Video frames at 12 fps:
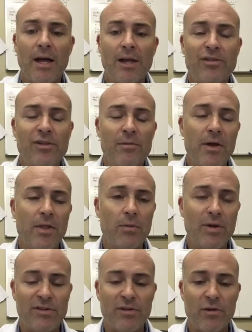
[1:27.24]
Some other
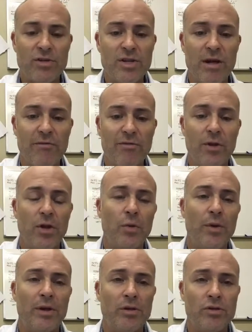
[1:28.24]
research, not from the
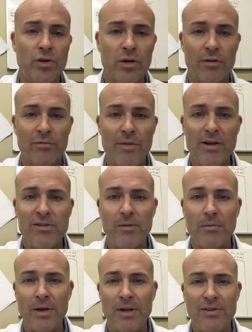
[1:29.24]
New England Journal of
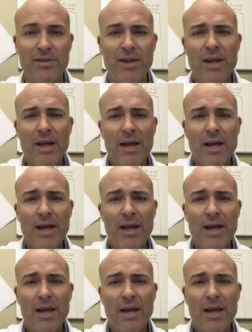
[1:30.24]
Medicine, but it's